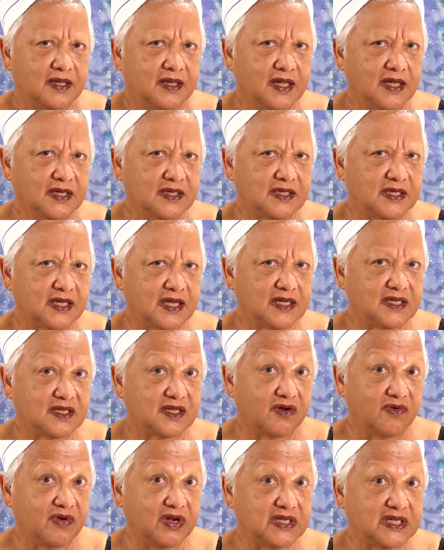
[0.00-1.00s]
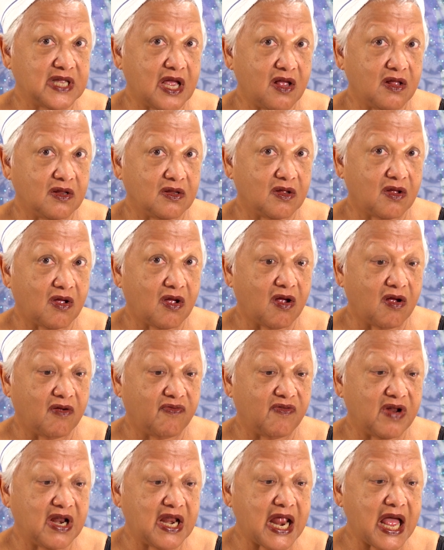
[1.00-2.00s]
This is the result
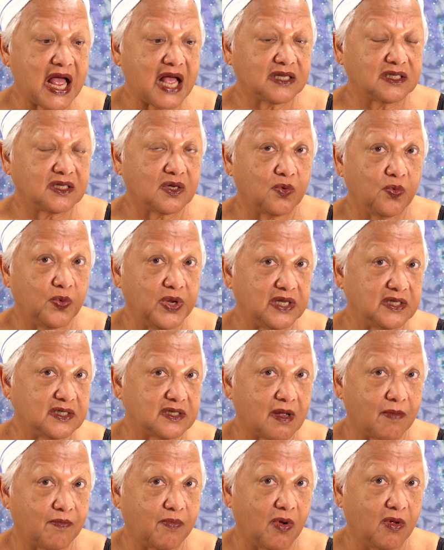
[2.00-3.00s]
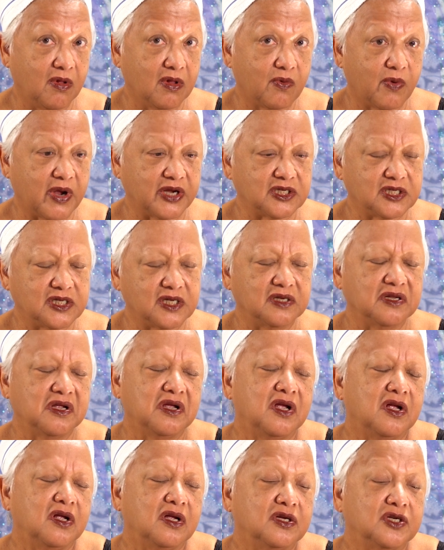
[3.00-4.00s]
of last week's poll question.
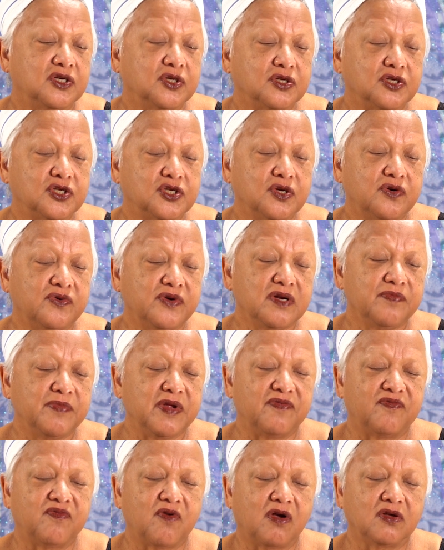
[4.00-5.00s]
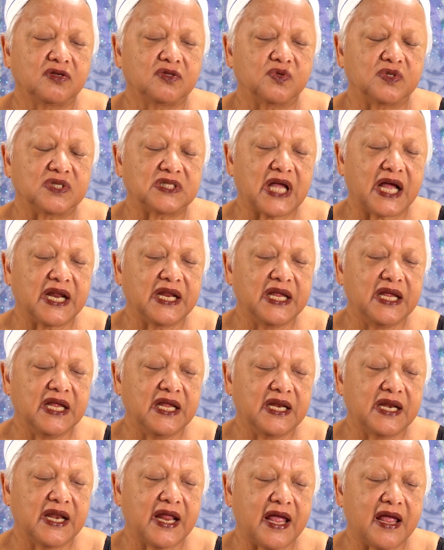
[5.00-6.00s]
Should children be forced to
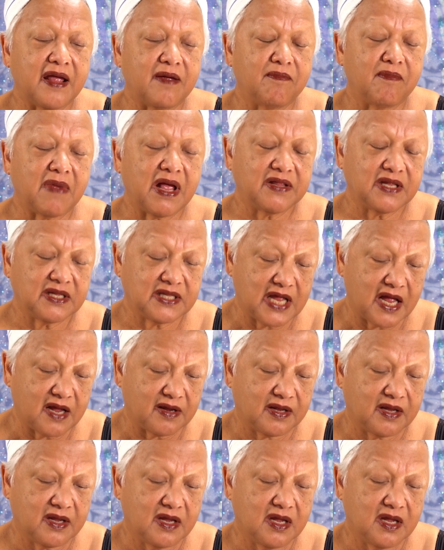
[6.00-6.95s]
study their mother tongue?